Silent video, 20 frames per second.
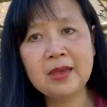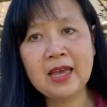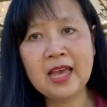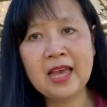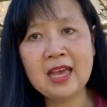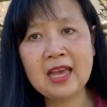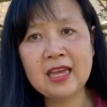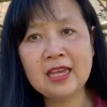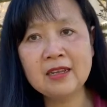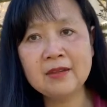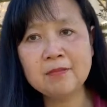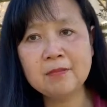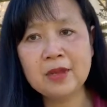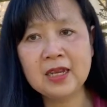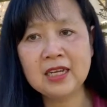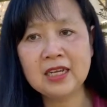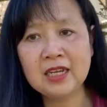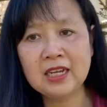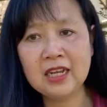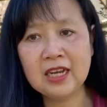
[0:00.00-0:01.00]
and
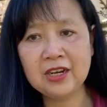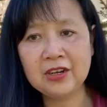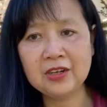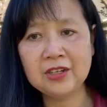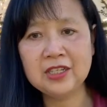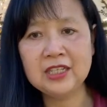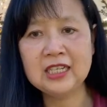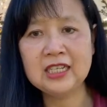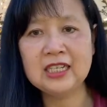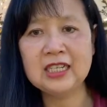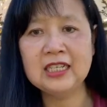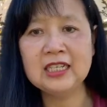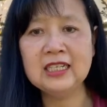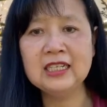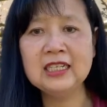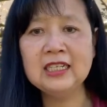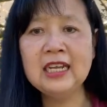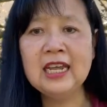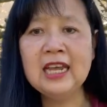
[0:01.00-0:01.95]
beta-carotene,